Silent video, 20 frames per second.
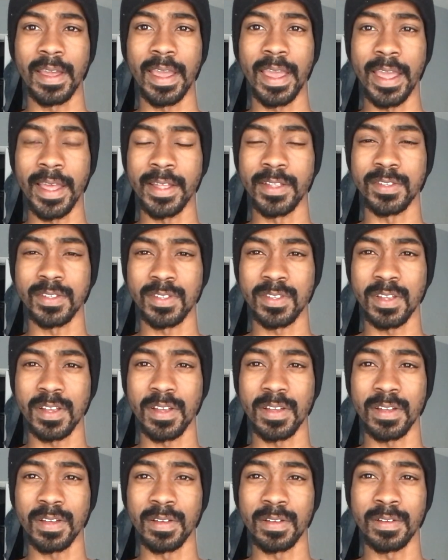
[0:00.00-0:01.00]
And
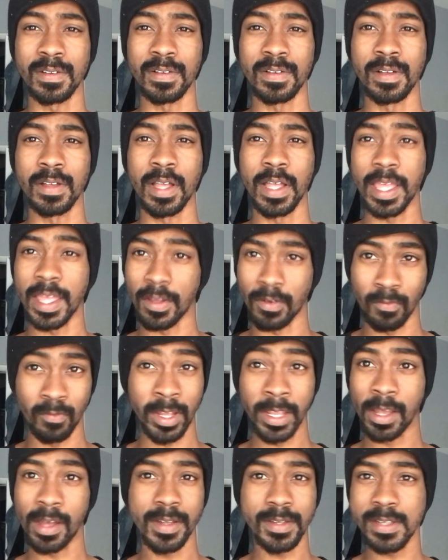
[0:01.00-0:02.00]
so
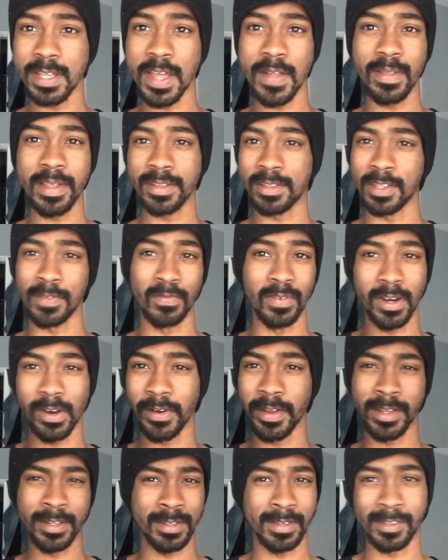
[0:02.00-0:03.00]
we also have like the
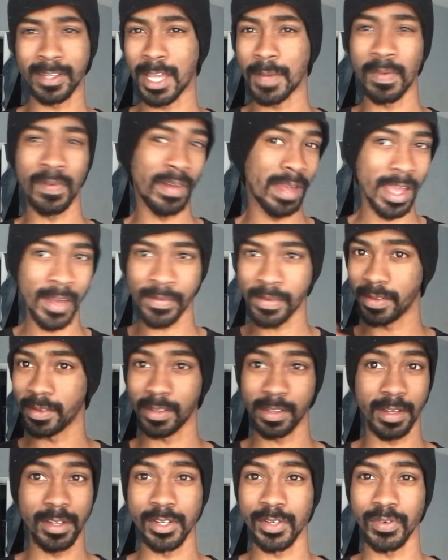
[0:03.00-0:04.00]
various type of African
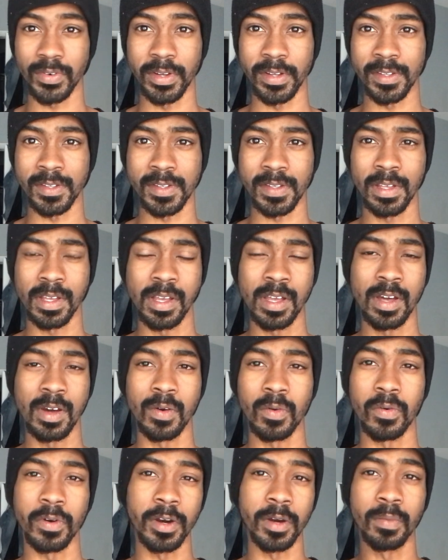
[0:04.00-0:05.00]
countries
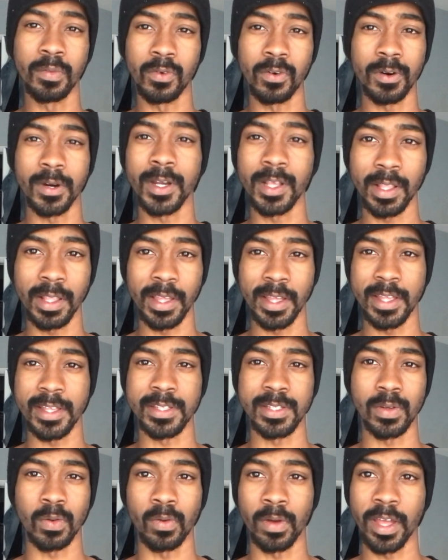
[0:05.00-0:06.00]
where more or less
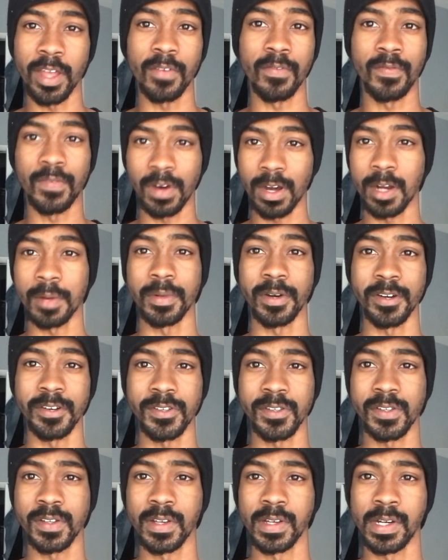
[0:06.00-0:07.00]
the white
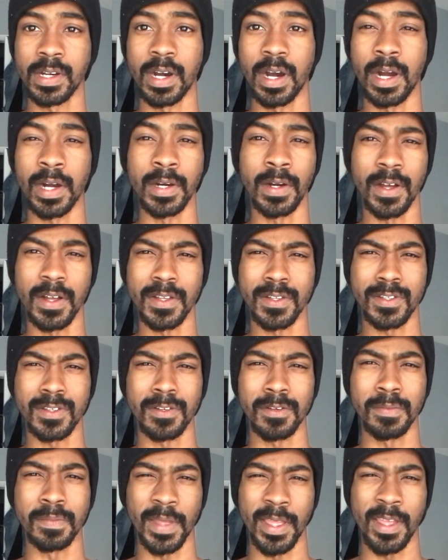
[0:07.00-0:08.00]
farmers are
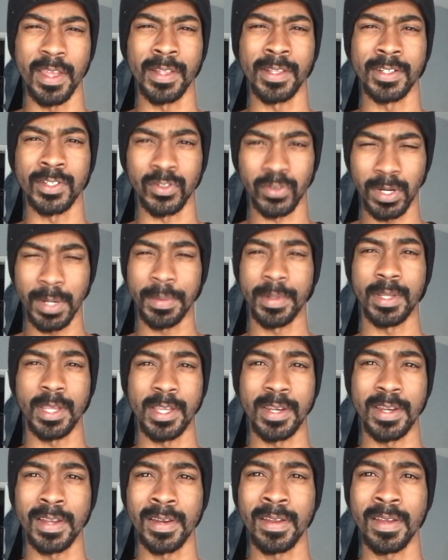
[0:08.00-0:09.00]
also being
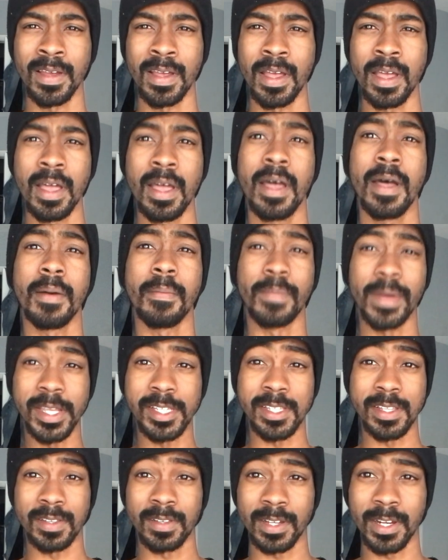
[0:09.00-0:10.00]
discriminated
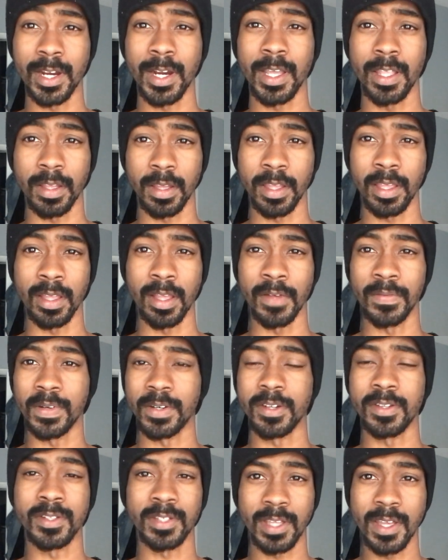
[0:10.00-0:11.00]
based entirely of
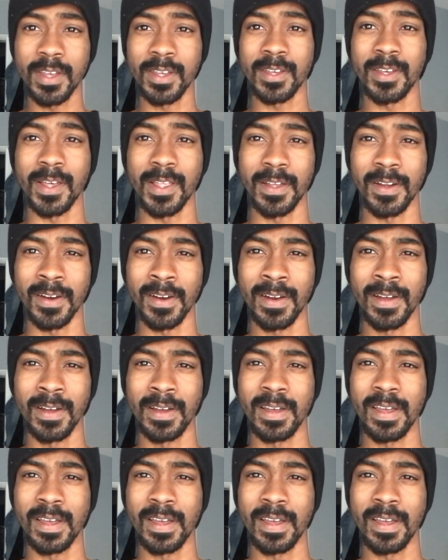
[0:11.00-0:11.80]
their skin color.